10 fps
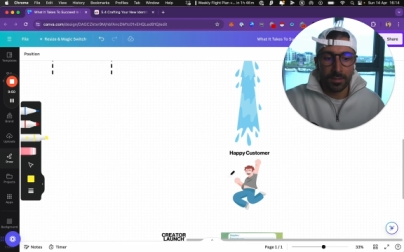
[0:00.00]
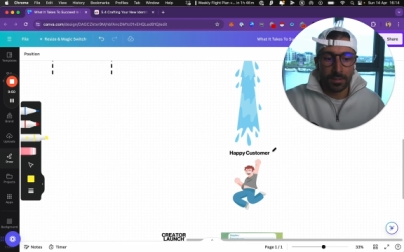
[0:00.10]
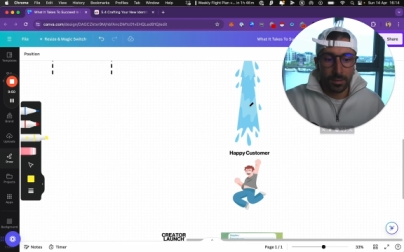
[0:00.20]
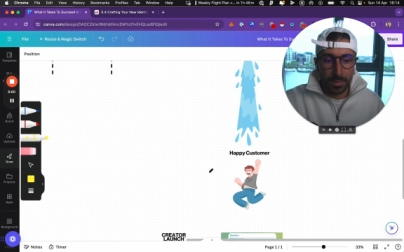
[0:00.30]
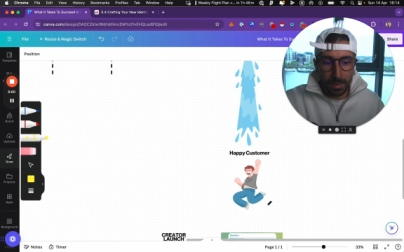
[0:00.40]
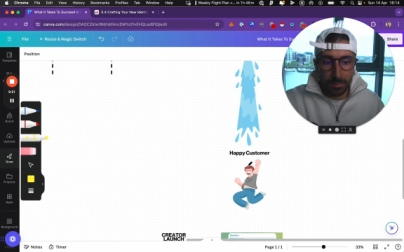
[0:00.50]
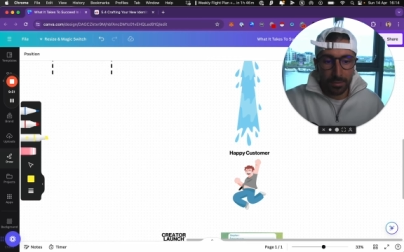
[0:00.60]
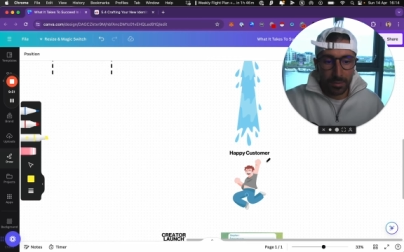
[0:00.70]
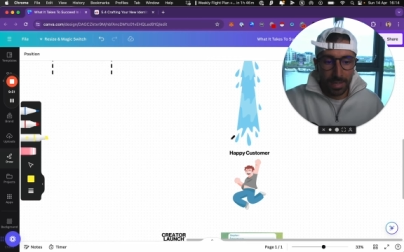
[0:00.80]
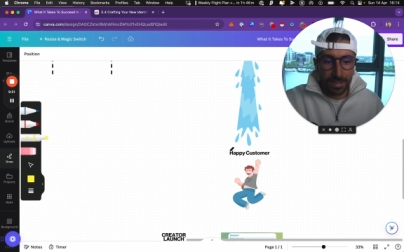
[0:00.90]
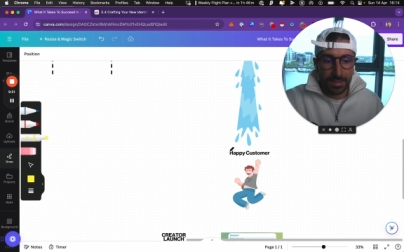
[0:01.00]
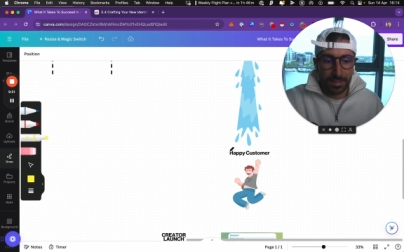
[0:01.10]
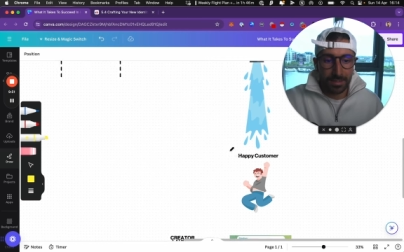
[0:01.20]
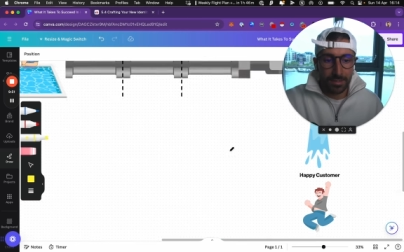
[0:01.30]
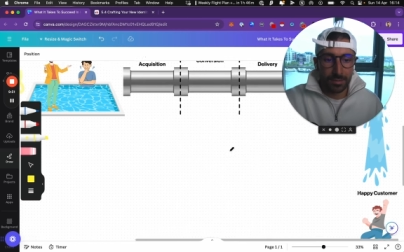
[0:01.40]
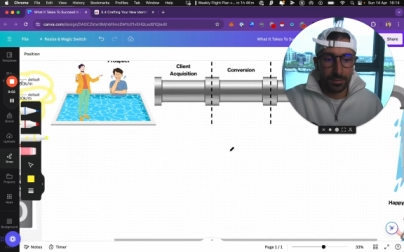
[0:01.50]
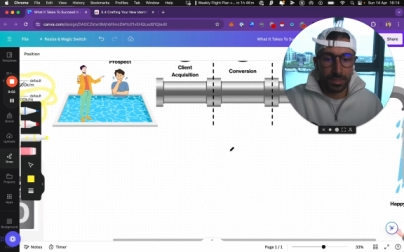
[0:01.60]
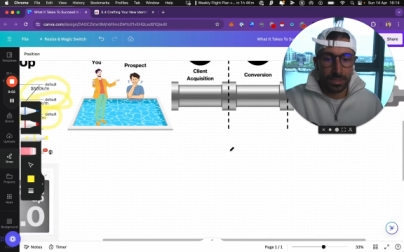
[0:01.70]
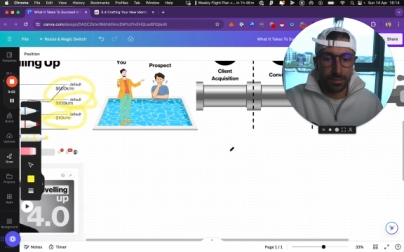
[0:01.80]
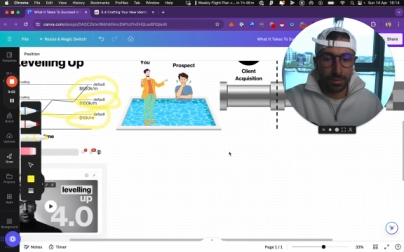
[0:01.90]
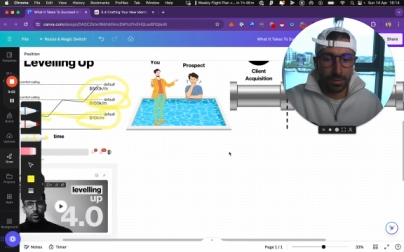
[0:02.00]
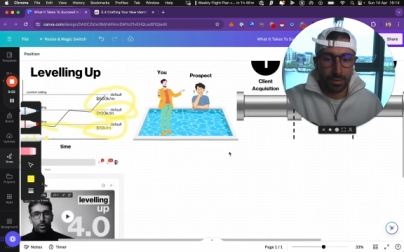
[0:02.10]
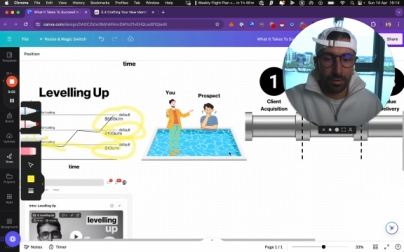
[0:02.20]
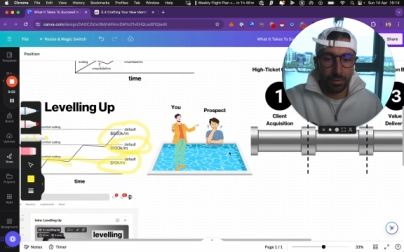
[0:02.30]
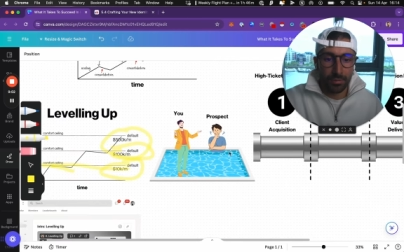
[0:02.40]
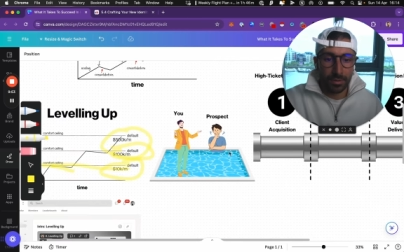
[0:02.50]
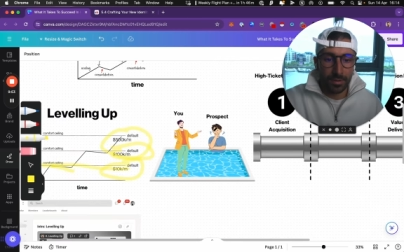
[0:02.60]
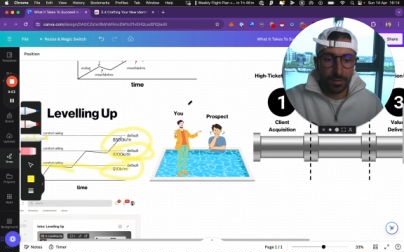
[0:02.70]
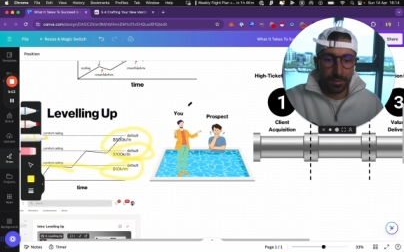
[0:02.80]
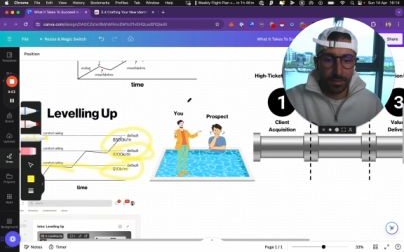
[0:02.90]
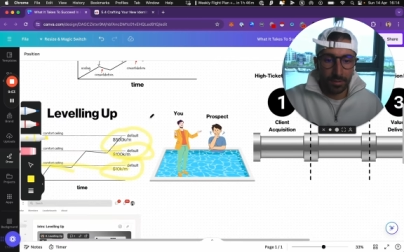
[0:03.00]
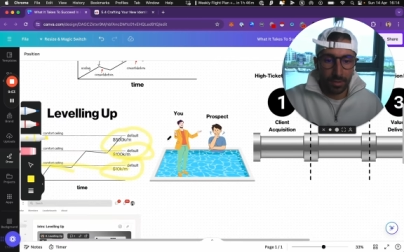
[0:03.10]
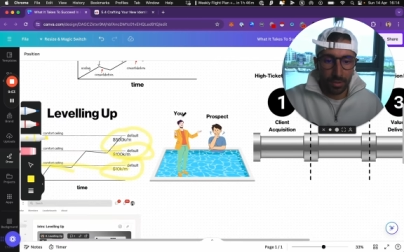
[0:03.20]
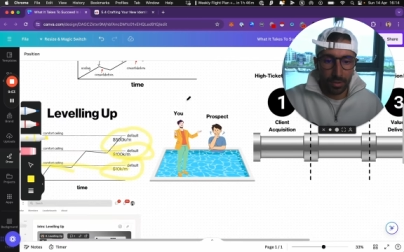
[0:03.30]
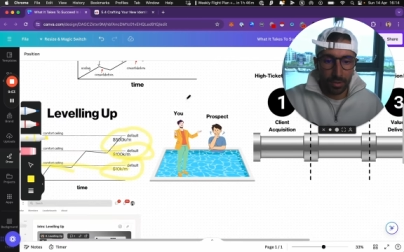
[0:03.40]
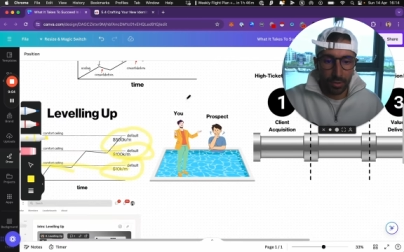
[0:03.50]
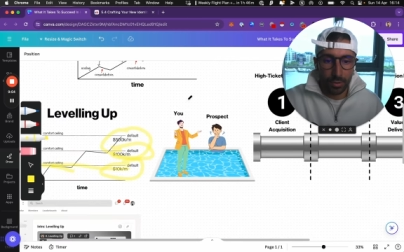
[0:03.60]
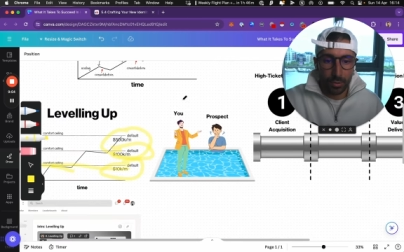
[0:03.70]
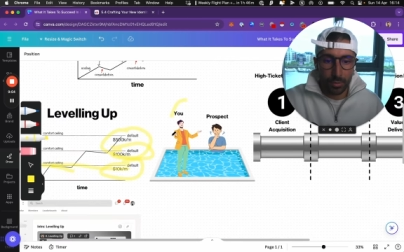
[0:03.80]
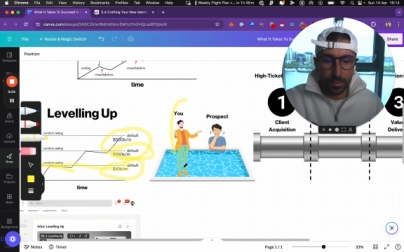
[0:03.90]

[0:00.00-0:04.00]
To be able to get this, you need to solve you.